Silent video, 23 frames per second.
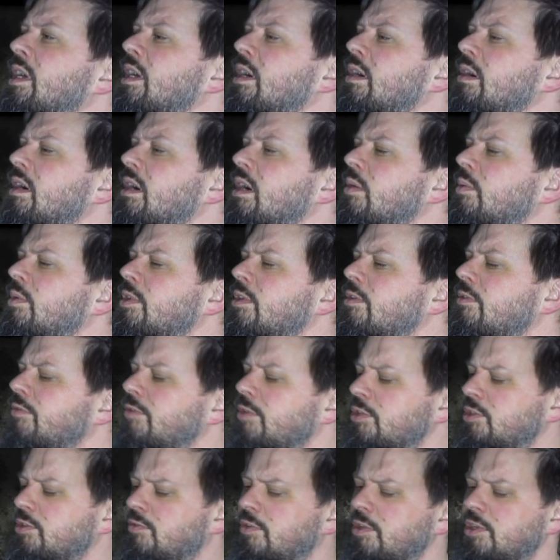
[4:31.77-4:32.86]
one of the
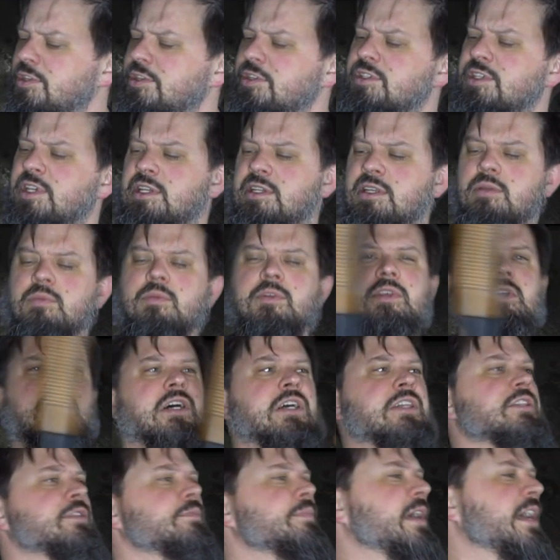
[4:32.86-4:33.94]
first features I did with
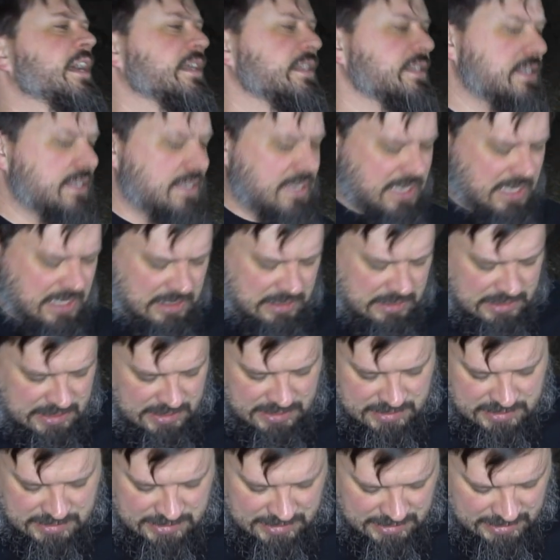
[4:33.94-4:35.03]
guns back in Seattle,
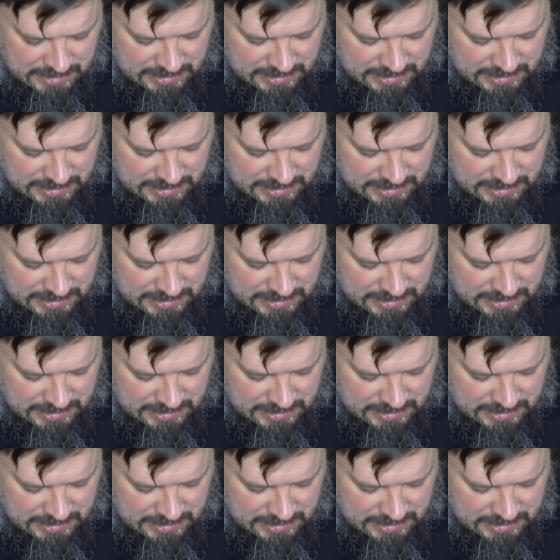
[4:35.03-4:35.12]
and